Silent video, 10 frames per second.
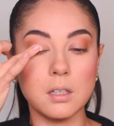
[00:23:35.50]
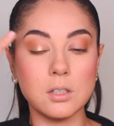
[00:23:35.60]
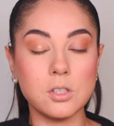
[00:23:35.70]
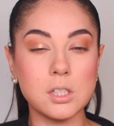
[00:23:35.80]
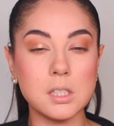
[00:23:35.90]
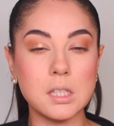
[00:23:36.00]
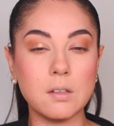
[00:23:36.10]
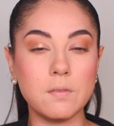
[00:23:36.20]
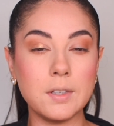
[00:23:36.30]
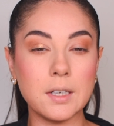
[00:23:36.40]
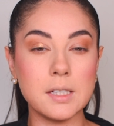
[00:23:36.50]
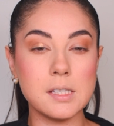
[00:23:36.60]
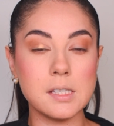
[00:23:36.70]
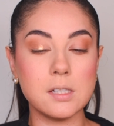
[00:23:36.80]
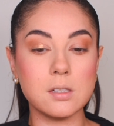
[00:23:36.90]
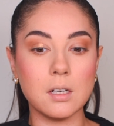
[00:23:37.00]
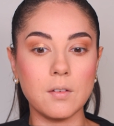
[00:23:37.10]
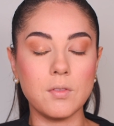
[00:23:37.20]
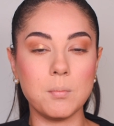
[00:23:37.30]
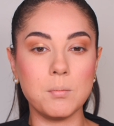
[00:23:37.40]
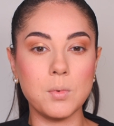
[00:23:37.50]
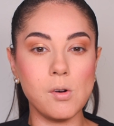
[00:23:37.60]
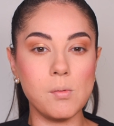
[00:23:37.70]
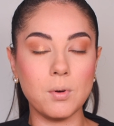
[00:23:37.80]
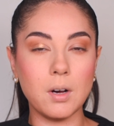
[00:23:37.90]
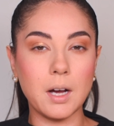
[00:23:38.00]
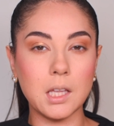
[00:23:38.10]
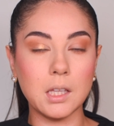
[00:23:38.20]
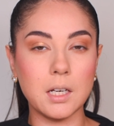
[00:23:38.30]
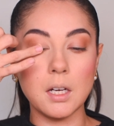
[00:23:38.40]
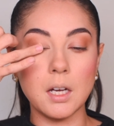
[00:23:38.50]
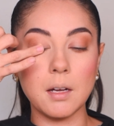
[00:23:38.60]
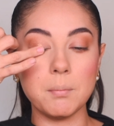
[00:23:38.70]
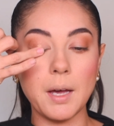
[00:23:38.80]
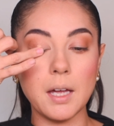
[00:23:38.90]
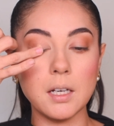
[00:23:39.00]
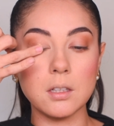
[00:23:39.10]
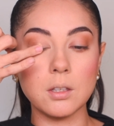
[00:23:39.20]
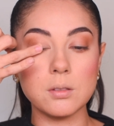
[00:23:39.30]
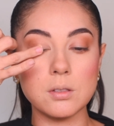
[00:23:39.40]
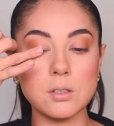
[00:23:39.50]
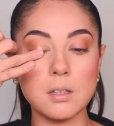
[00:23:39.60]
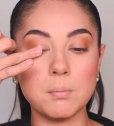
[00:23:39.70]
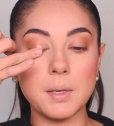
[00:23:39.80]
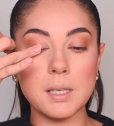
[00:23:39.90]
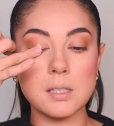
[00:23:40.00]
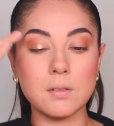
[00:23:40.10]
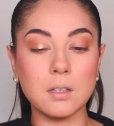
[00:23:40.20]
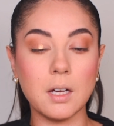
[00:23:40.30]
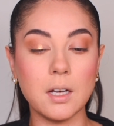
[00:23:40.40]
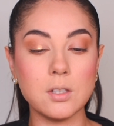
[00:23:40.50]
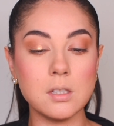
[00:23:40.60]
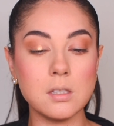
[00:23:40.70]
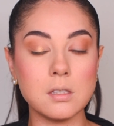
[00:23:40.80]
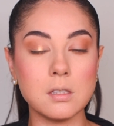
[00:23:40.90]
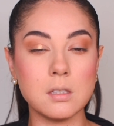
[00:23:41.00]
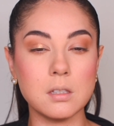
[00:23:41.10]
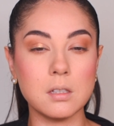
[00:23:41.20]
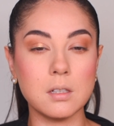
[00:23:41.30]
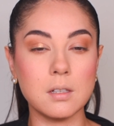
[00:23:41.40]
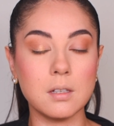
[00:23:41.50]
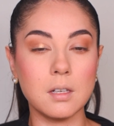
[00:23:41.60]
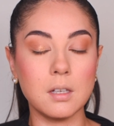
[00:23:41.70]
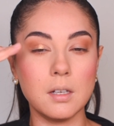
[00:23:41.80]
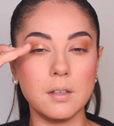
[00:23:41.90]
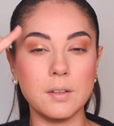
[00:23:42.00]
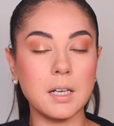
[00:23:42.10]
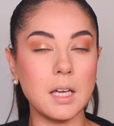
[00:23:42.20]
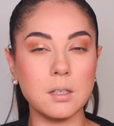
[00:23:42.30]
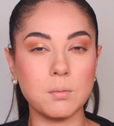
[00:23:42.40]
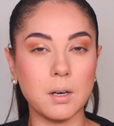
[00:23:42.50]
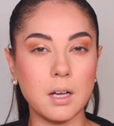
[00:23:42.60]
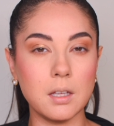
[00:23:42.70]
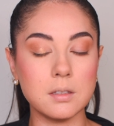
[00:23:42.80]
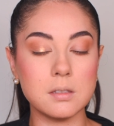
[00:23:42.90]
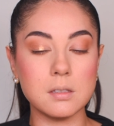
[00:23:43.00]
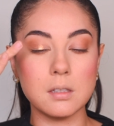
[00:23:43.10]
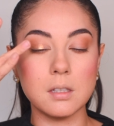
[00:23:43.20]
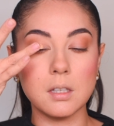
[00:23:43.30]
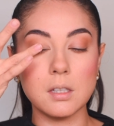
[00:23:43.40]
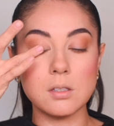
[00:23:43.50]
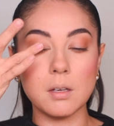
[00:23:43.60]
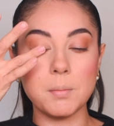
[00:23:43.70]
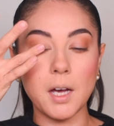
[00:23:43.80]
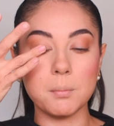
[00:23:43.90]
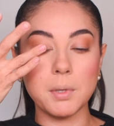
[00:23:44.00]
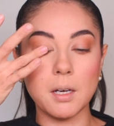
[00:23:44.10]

just in the very center of the mobile eyelid. I'm patting closer to the base of the lashes than anywhere else. So I pat